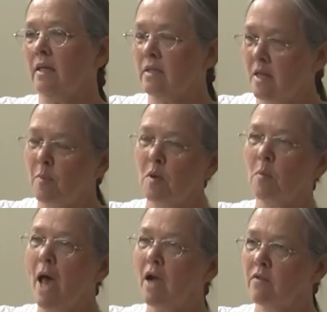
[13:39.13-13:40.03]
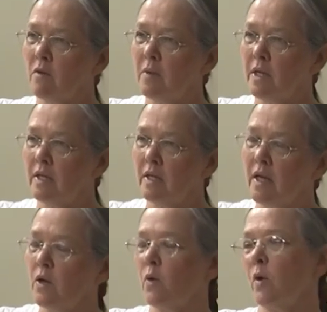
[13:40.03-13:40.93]
stepping back from it,
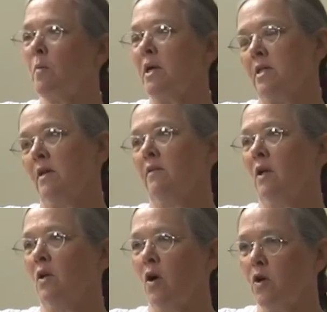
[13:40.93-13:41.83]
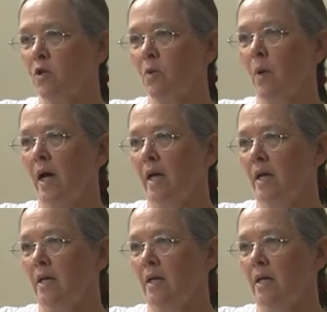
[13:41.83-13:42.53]
and knowing myself in a larger way.